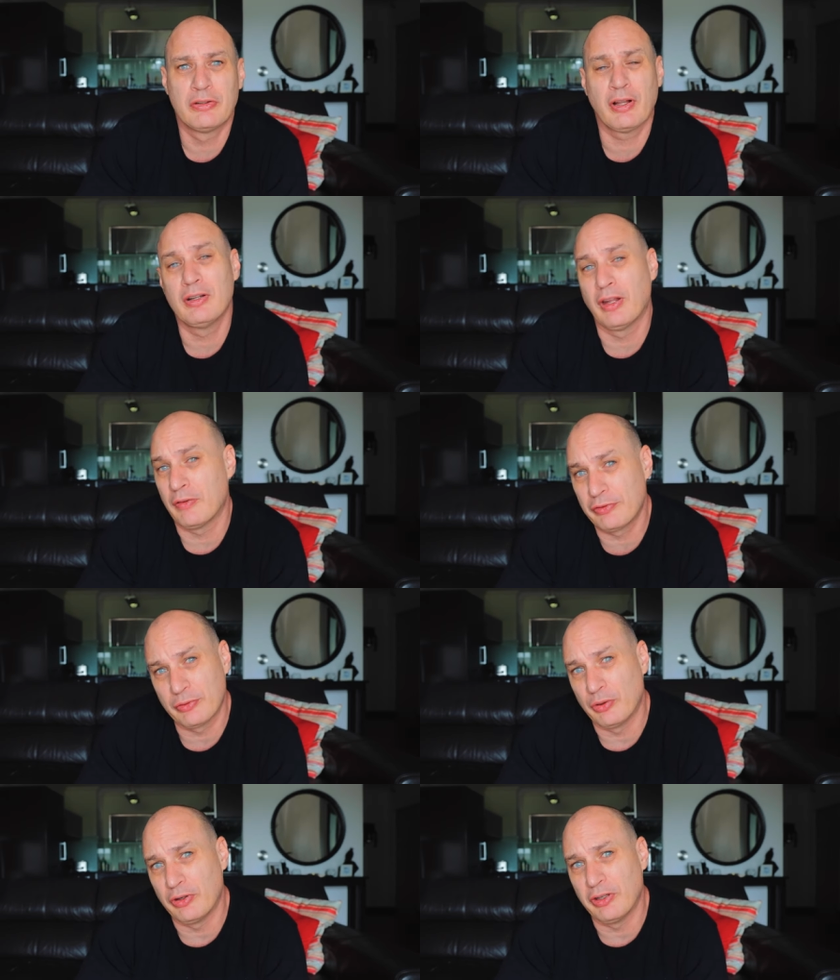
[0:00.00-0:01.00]
tell love
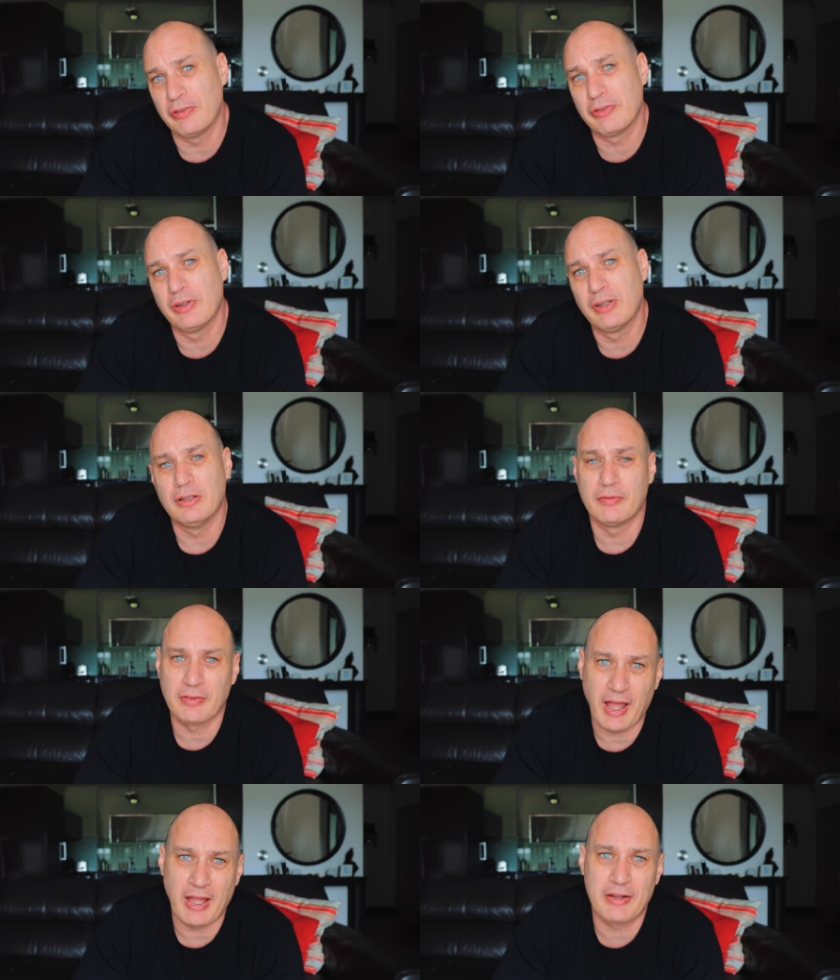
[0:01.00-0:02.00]
stories, live
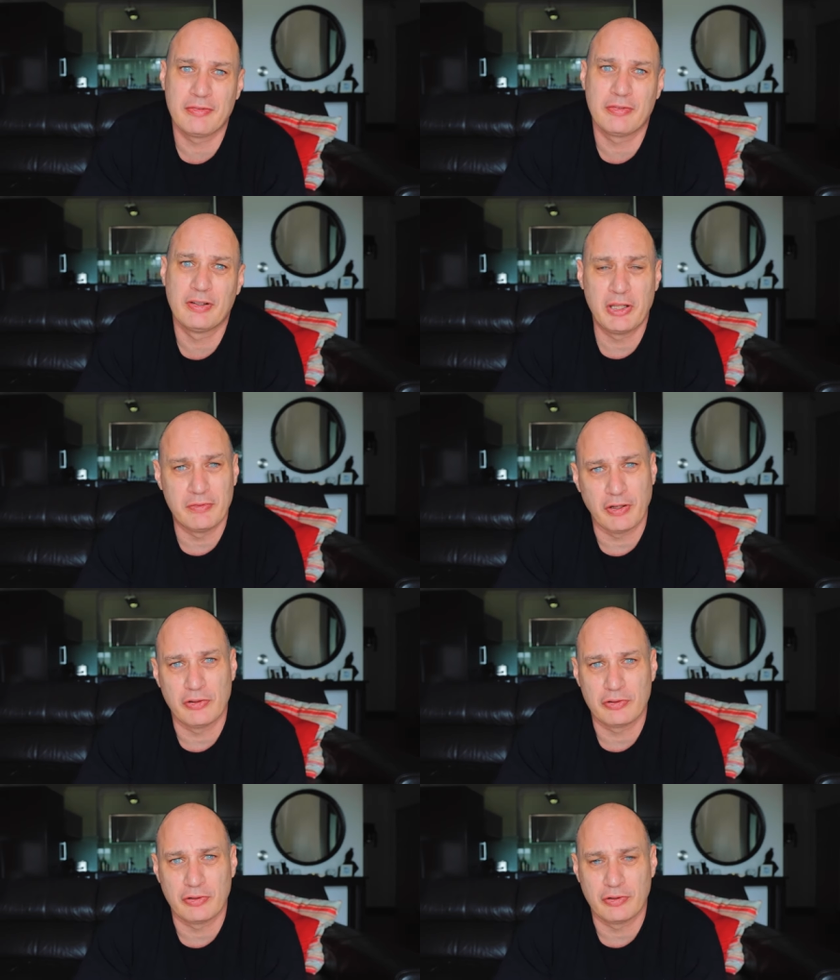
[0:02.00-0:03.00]
life, be
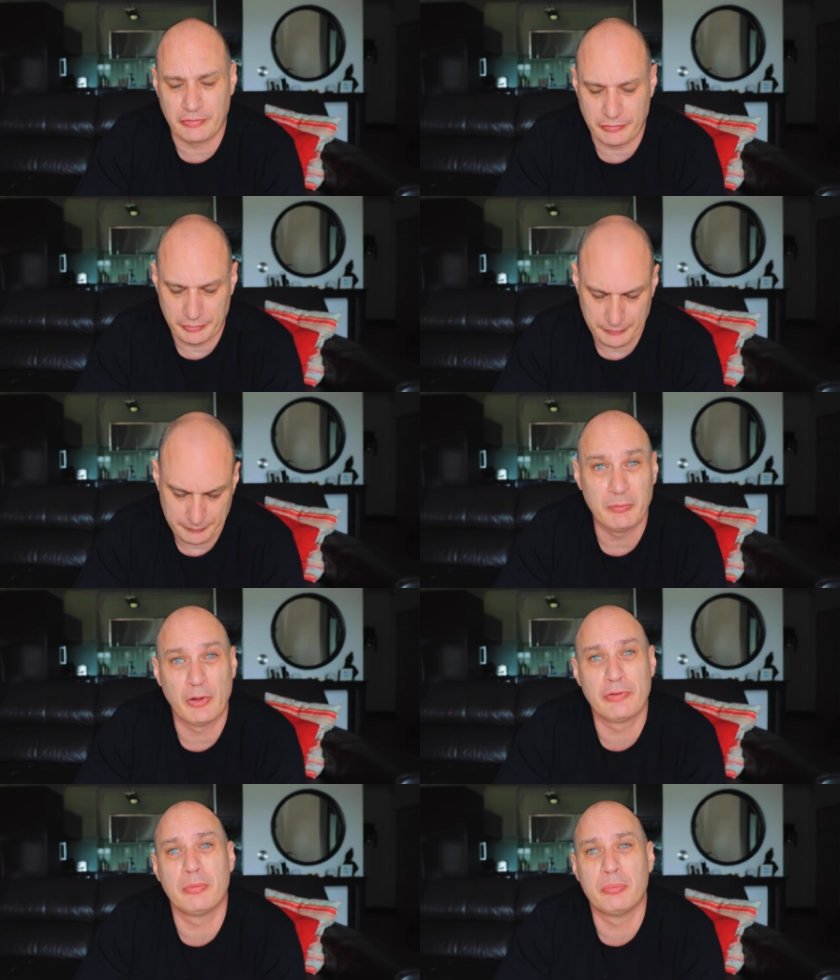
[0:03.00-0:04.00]
adventurous, and
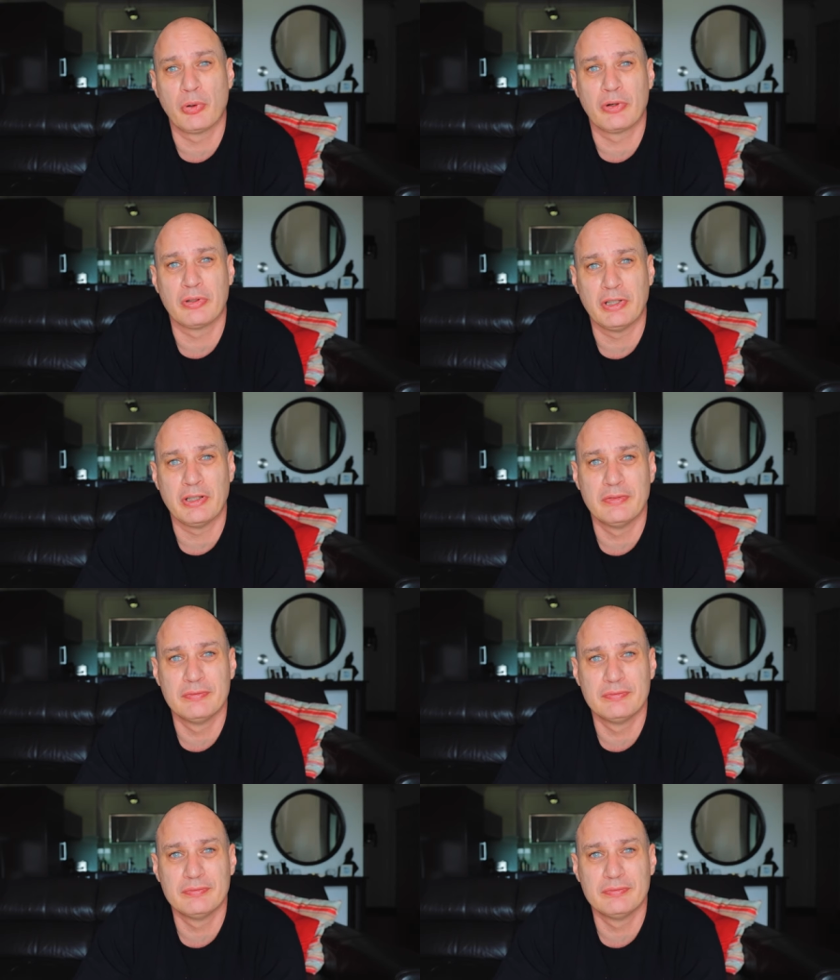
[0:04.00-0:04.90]
most importantly,